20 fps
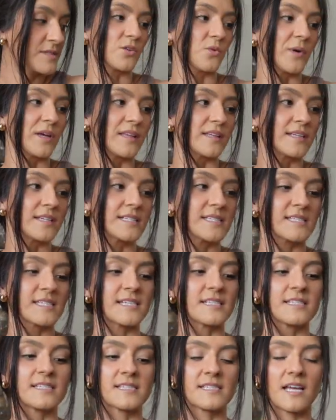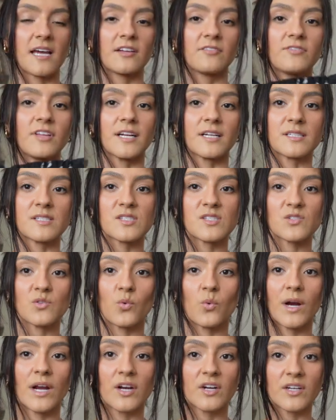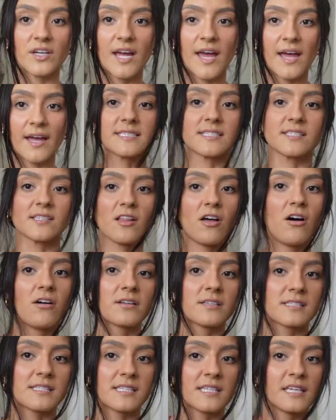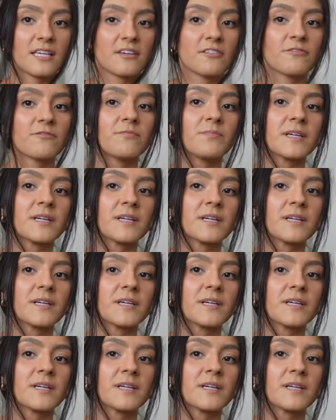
The way that it sits, it's kind of like a square neck, it's long sleeve,